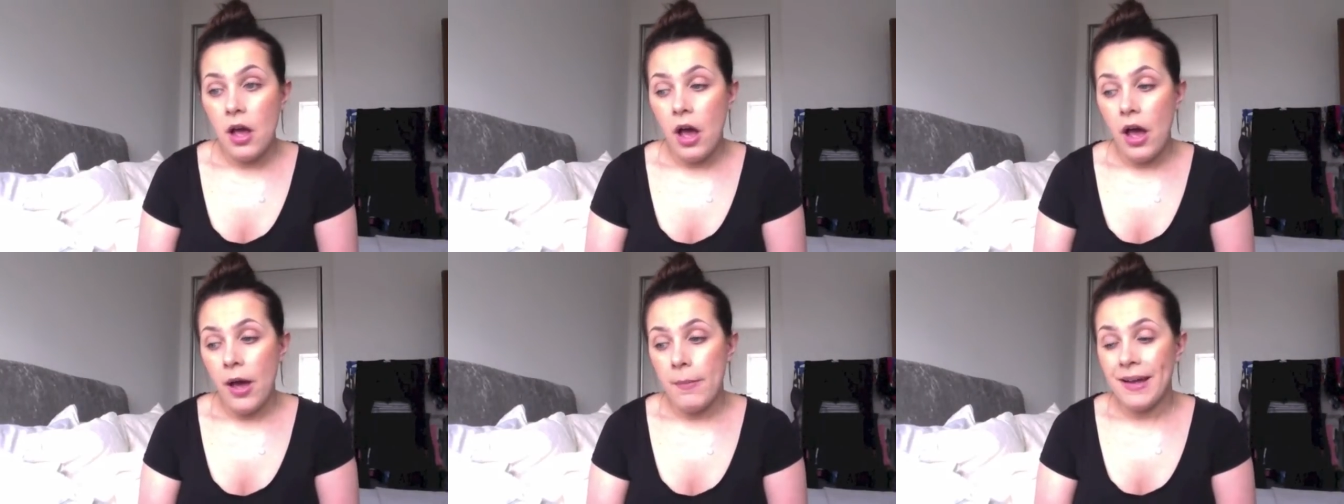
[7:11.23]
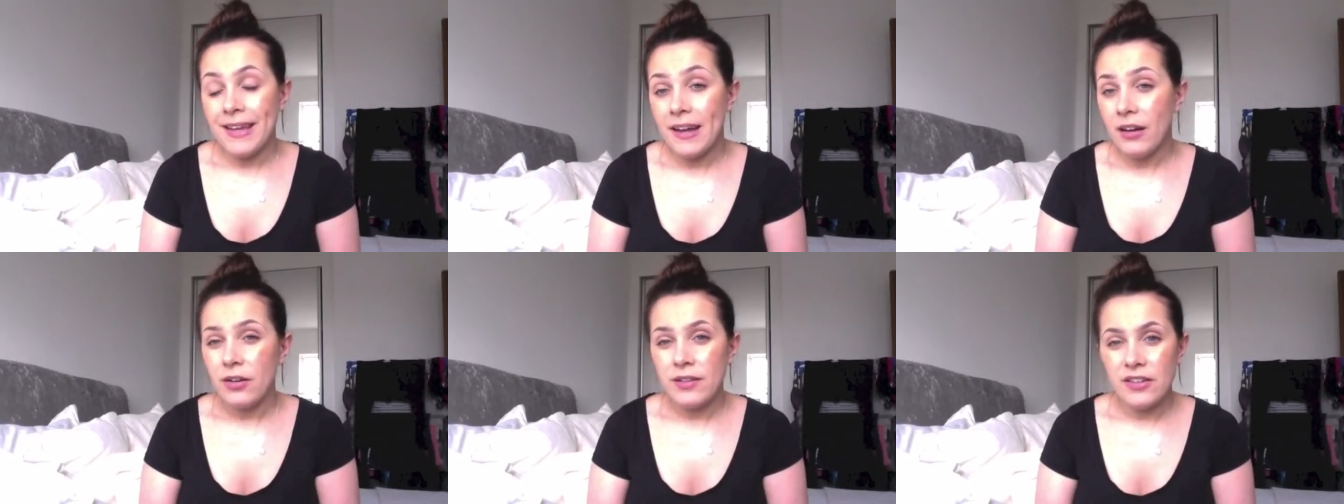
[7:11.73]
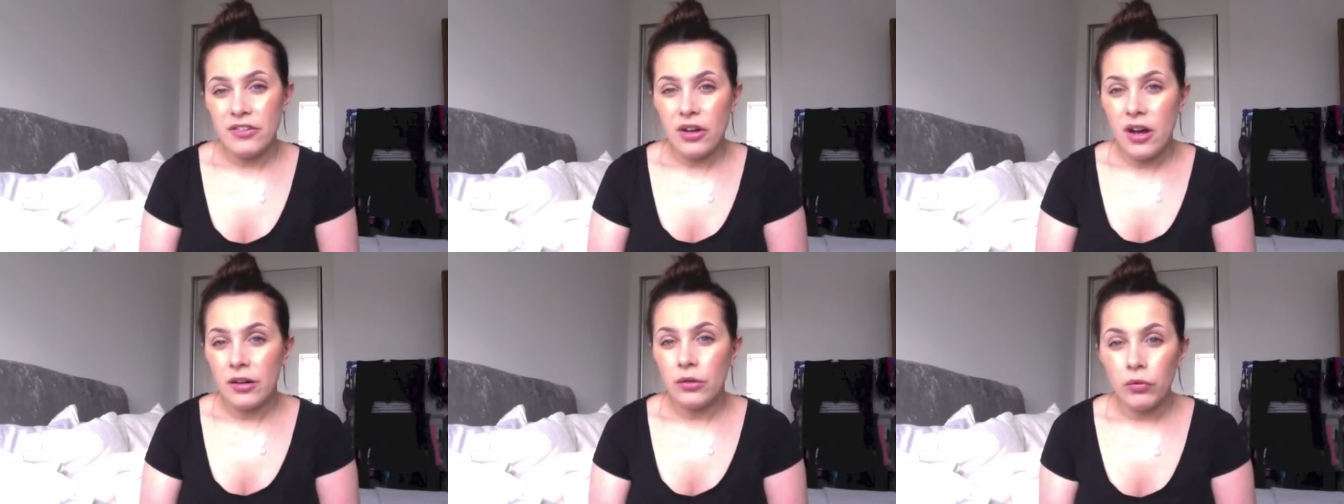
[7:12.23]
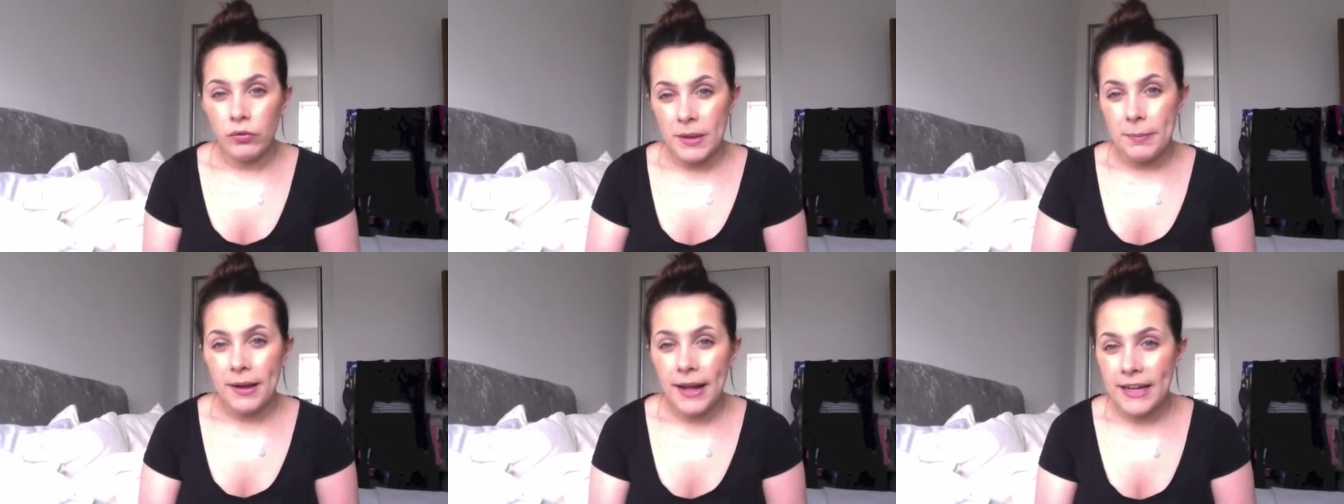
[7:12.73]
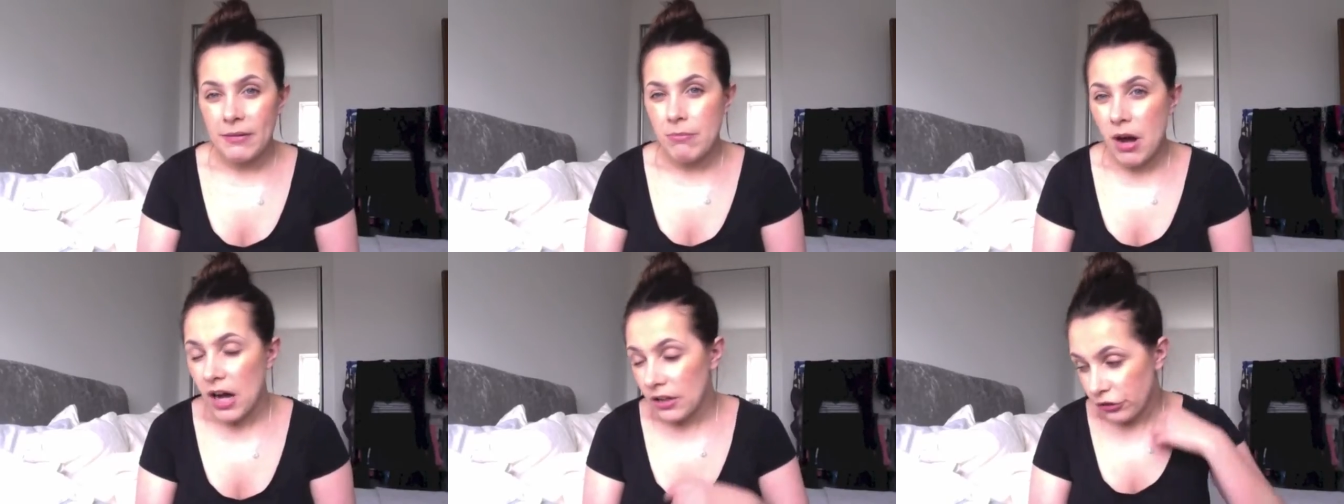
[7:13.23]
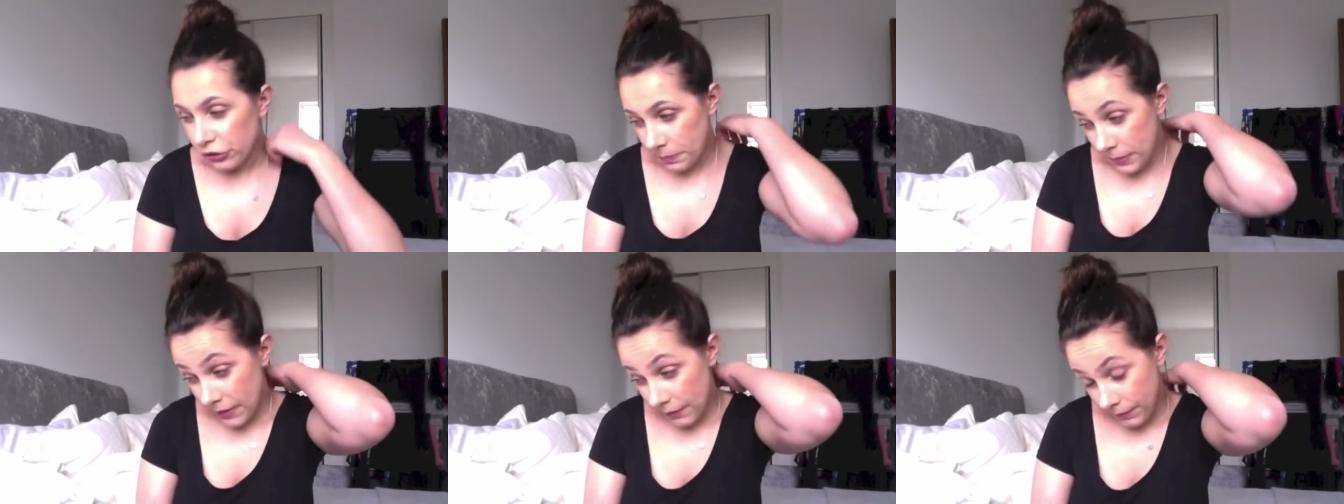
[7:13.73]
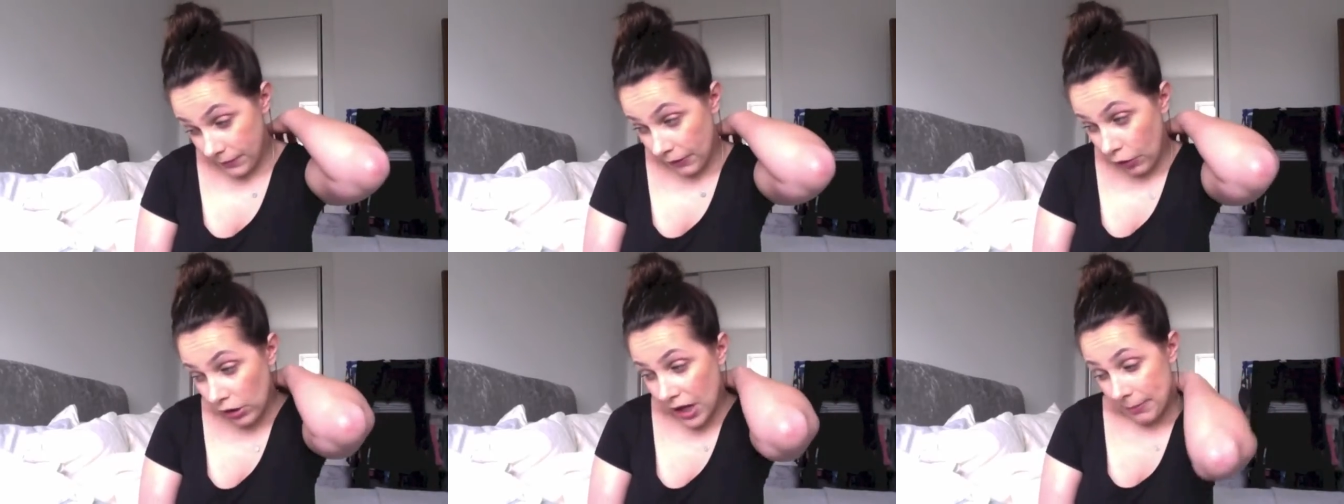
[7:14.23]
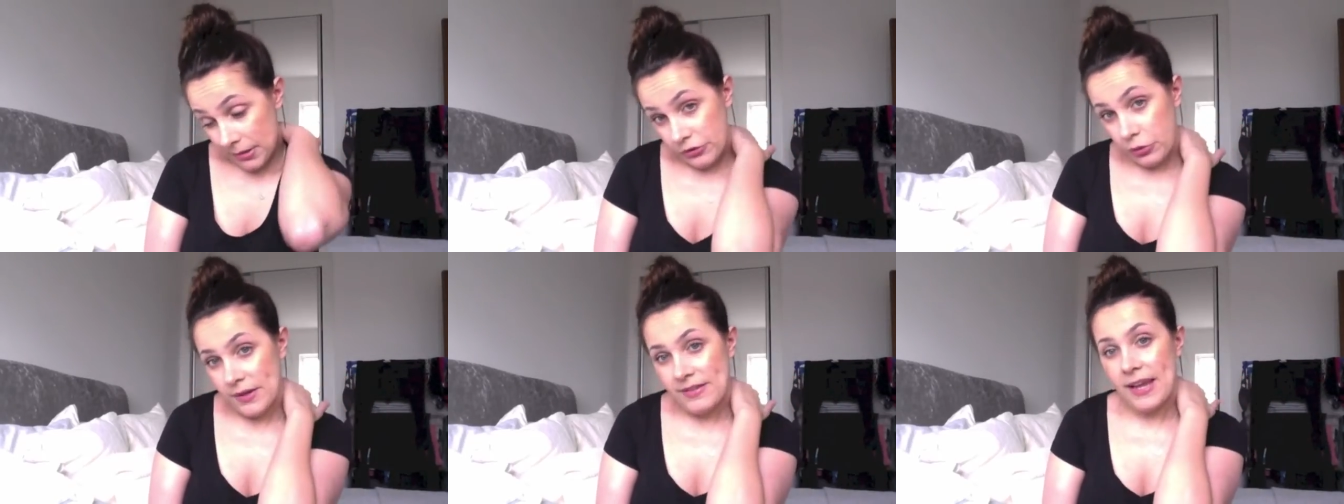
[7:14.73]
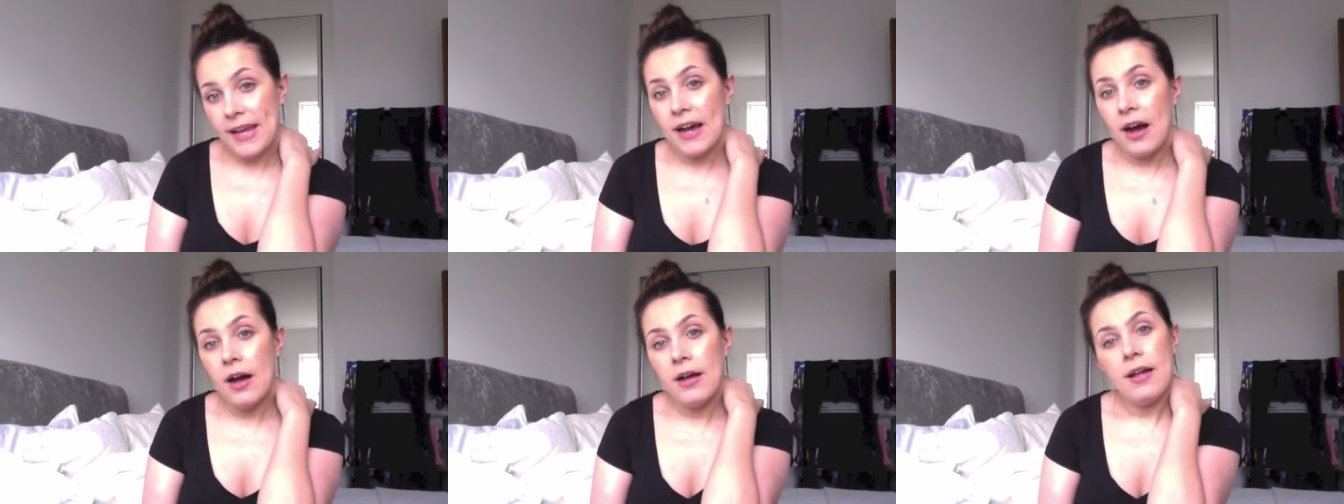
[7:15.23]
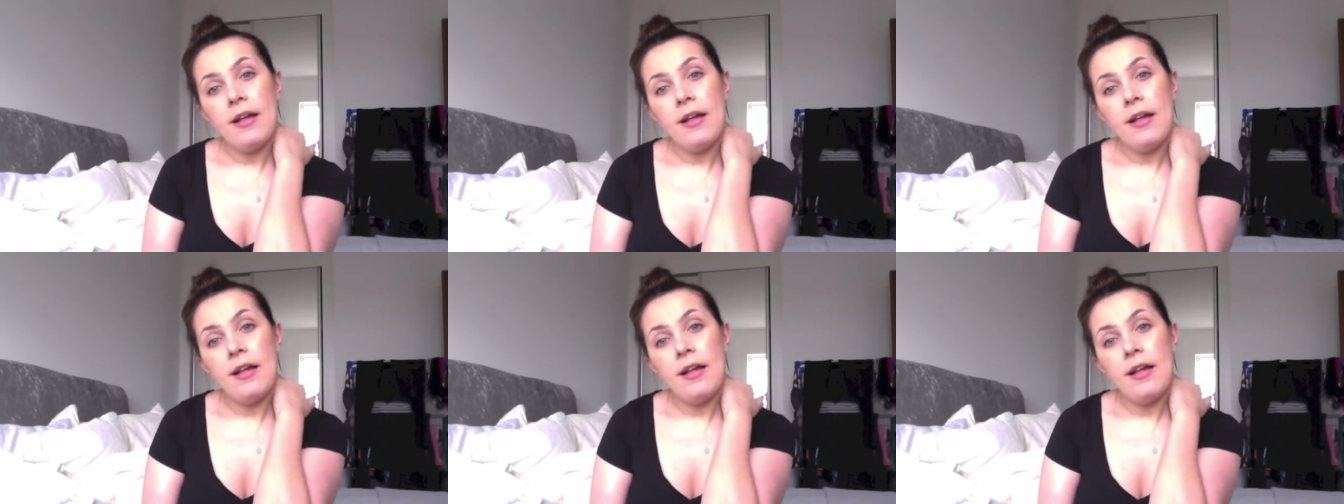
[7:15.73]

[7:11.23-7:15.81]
Um, again, because he's young, not really playing much, but I've got a couple of toys here.